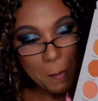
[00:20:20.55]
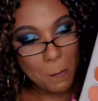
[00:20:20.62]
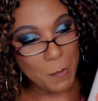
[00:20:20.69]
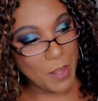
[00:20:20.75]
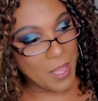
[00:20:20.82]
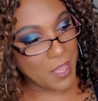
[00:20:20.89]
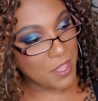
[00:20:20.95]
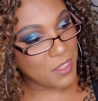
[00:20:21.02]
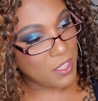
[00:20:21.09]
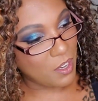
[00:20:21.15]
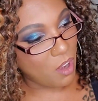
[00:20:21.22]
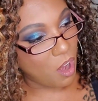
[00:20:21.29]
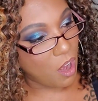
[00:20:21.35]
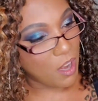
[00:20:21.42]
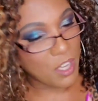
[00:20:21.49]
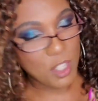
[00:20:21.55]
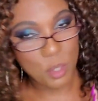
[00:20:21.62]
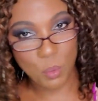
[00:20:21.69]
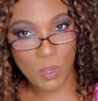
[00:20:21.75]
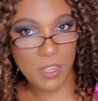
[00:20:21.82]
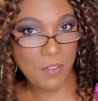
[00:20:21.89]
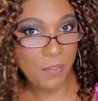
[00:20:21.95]
But there are
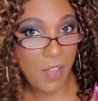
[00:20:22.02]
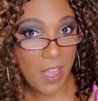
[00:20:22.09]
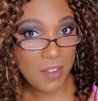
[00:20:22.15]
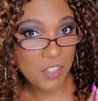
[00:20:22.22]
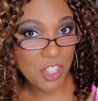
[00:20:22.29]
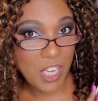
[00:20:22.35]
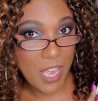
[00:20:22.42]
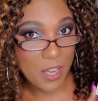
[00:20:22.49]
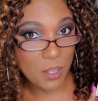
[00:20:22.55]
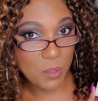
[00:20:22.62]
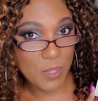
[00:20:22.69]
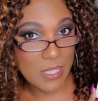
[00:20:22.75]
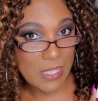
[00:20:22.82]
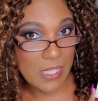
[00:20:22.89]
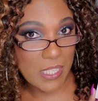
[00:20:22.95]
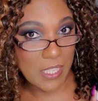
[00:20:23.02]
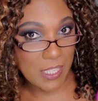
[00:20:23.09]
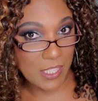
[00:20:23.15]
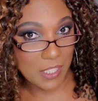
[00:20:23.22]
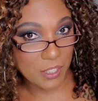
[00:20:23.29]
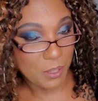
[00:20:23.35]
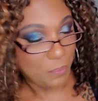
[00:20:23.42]
25 shadows in
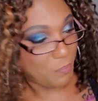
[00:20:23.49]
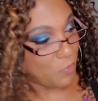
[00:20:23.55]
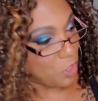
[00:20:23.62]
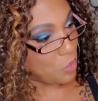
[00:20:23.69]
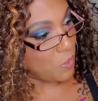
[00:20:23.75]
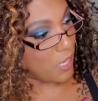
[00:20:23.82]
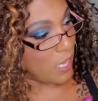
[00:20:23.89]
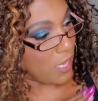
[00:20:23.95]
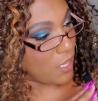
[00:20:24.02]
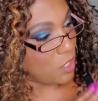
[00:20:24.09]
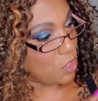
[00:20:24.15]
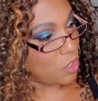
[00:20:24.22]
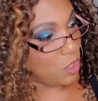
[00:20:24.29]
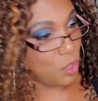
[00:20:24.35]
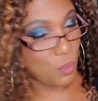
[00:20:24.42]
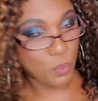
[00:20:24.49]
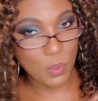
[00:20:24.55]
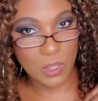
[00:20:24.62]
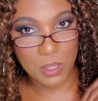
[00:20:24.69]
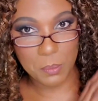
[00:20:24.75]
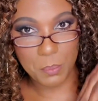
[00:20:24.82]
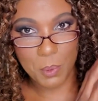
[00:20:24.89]
here. You can do
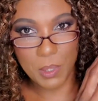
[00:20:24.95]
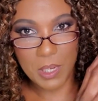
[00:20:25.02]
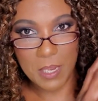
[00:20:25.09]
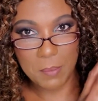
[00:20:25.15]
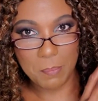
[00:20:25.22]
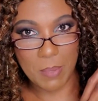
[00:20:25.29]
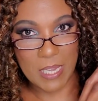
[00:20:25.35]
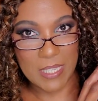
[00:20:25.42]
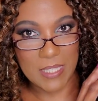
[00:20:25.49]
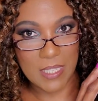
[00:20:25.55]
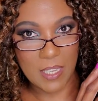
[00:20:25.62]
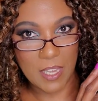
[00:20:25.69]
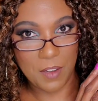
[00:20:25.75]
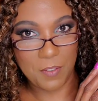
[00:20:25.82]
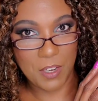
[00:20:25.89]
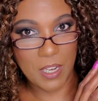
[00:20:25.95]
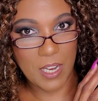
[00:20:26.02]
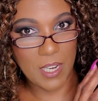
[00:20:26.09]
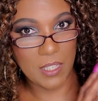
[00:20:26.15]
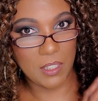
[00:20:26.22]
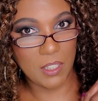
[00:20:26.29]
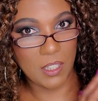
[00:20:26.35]
really pretty basic
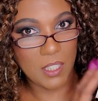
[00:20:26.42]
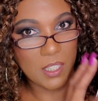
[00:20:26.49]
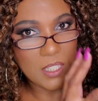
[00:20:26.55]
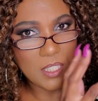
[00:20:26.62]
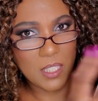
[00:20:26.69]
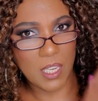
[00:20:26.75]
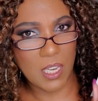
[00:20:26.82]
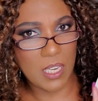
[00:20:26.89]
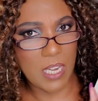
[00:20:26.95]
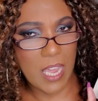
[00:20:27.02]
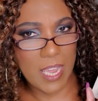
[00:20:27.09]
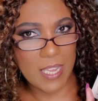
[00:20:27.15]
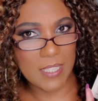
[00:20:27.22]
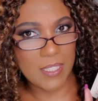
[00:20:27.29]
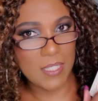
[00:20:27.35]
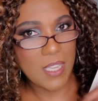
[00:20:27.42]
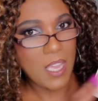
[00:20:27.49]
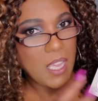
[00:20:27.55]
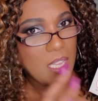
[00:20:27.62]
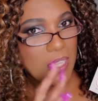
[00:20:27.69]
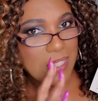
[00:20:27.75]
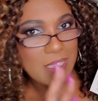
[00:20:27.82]
everyday looks, a nice
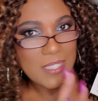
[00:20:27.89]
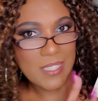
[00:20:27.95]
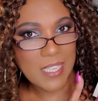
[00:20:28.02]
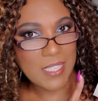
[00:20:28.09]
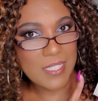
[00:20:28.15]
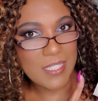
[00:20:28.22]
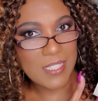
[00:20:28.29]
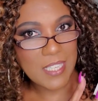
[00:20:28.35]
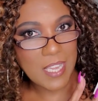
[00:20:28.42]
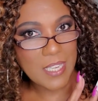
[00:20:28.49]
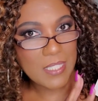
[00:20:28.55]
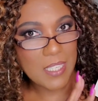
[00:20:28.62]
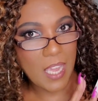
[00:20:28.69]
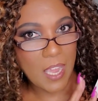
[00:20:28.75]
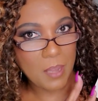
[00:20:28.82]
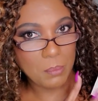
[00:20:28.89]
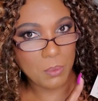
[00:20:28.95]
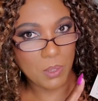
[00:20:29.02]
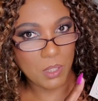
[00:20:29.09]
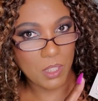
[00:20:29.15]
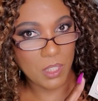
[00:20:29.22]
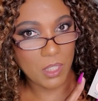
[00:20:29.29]
sunset type
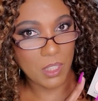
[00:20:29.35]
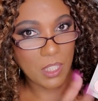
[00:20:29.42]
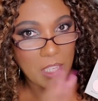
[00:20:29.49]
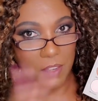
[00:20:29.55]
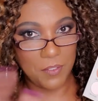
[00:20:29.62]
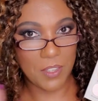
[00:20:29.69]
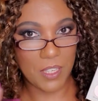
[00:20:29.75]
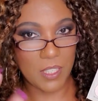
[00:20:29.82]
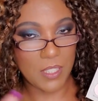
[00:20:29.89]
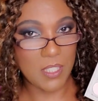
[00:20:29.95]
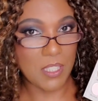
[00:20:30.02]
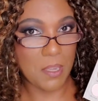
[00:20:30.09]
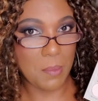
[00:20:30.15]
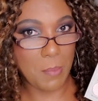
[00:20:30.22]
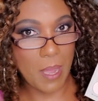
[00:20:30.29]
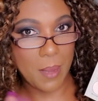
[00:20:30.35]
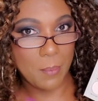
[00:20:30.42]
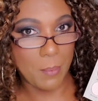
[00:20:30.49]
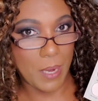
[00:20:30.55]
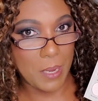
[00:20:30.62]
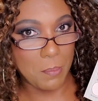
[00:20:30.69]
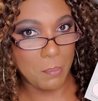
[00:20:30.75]
look, even a
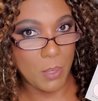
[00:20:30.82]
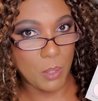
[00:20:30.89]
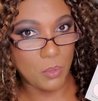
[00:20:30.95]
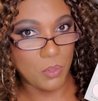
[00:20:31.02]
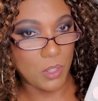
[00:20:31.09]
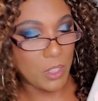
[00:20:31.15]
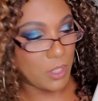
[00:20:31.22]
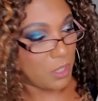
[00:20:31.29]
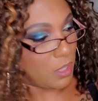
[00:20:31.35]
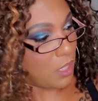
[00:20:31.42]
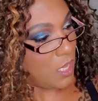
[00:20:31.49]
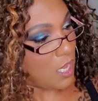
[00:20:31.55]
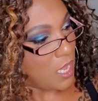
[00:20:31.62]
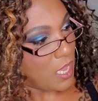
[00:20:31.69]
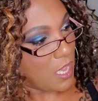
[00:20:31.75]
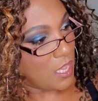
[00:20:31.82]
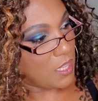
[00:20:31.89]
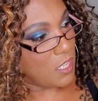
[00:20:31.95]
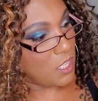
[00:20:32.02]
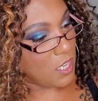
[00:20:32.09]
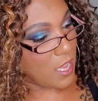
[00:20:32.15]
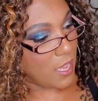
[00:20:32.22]
semi-rainbow look. And
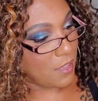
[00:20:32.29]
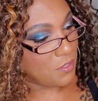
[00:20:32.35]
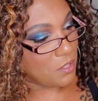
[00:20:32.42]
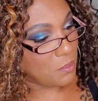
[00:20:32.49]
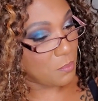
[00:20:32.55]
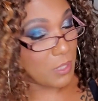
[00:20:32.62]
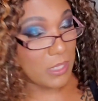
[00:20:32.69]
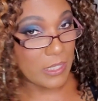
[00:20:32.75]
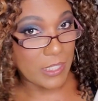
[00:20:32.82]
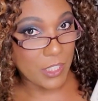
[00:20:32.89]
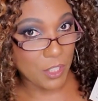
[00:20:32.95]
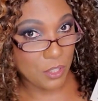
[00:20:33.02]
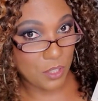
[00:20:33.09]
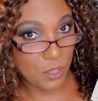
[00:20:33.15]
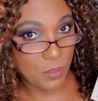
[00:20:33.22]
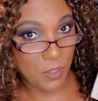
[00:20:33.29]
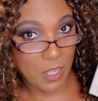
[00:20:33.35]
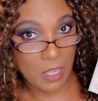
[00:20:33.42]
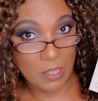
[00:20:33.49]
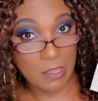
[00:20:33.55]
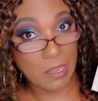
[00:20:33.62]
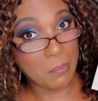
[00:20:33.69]
then you have some glitters over
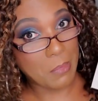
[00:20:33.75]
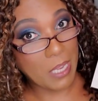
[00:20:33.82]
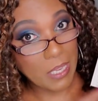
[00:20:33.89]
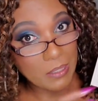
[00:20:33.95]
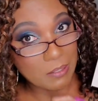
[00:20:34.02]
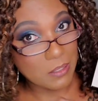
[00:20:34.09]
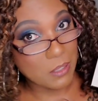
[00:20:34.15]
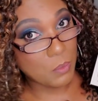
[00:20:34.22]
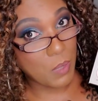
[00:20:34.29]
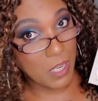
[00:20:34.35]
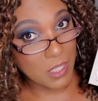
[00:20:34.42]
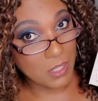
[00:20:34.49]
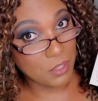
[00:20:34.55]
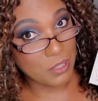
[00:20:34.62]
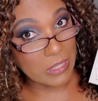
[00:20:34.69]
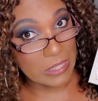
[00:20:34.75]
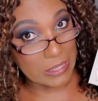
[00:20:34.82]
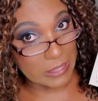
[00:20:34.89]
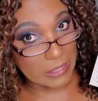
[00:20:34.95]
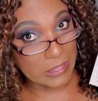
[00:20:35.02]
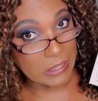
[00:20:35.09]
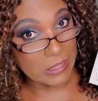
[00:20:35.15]
here. I'm not going to swatch those
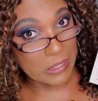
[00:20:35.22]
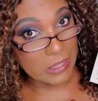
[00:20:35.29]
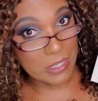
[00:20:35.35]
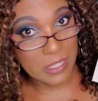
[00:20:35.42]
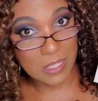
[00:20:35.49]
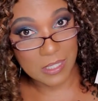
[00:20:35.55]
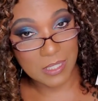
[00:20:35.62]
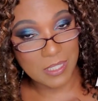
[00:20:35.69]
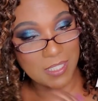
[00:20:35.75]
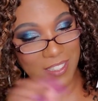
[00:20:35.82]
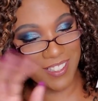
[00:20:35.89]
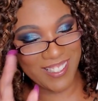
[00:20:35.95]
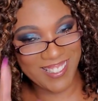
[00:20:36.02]
glitters because